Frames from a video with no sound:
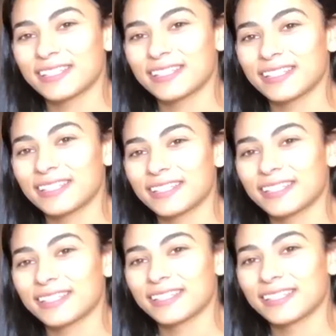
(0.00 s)

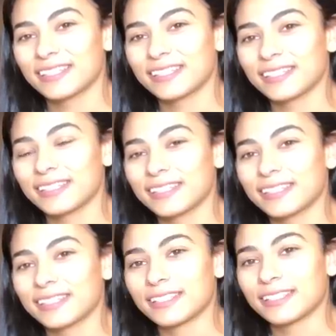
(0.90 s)

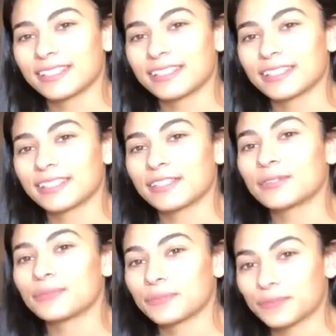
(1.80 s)

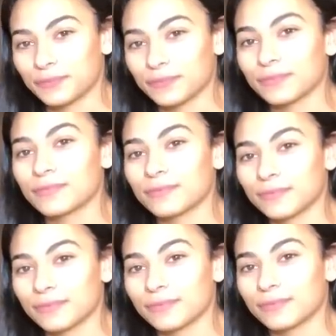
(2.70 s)

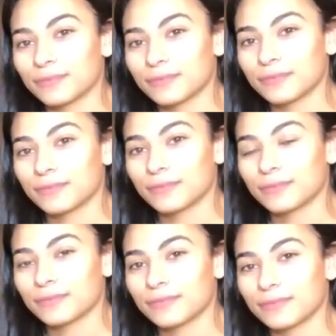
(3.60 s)

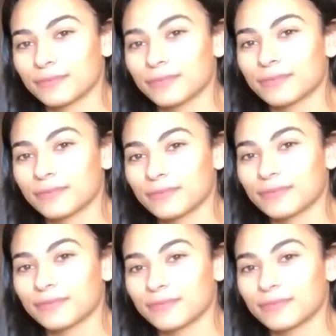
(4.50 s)

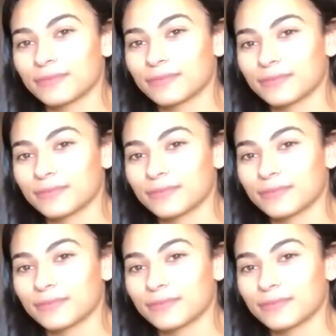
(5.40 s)
The person shown says nothing.